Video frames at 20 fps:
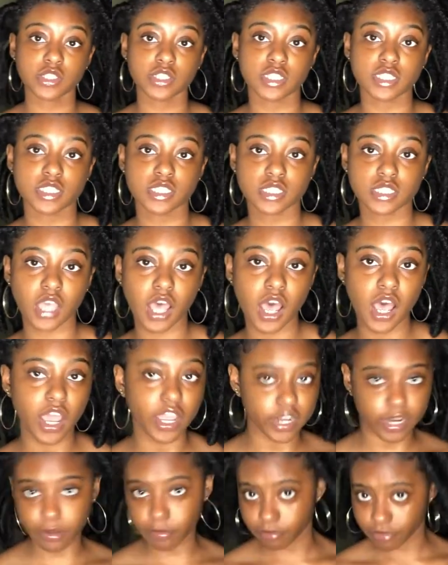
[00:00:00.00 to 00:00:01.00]
to
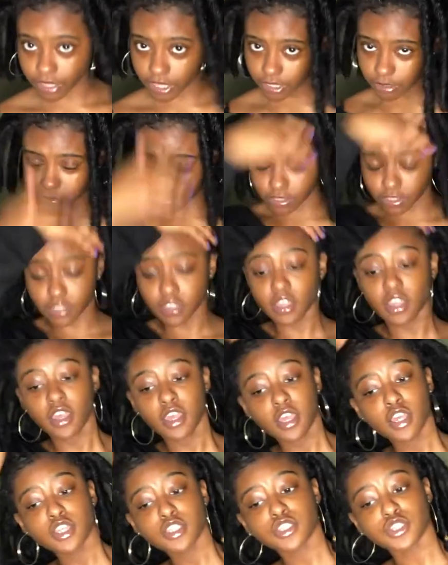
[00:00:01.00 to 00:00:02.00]
Psy and Baby,
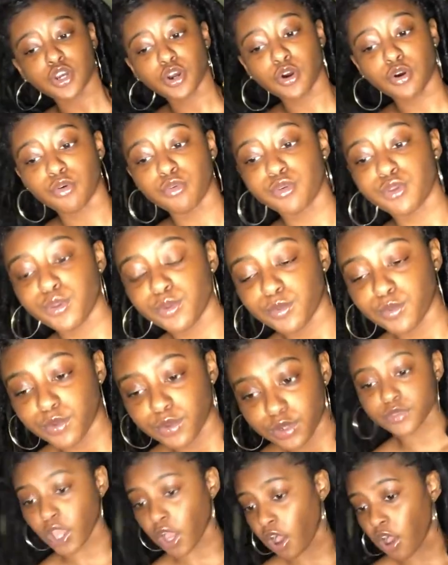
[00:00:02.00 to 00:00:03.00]
it's a whole new
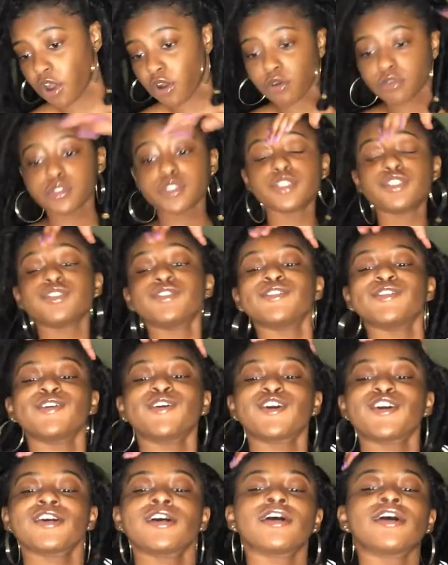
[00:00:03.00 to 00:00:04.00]

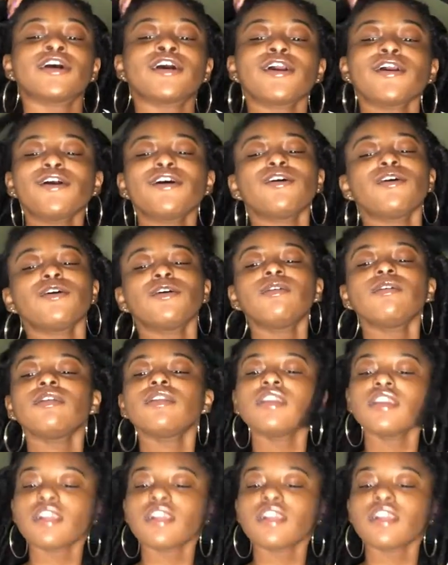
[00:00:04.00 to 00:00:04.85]
girl.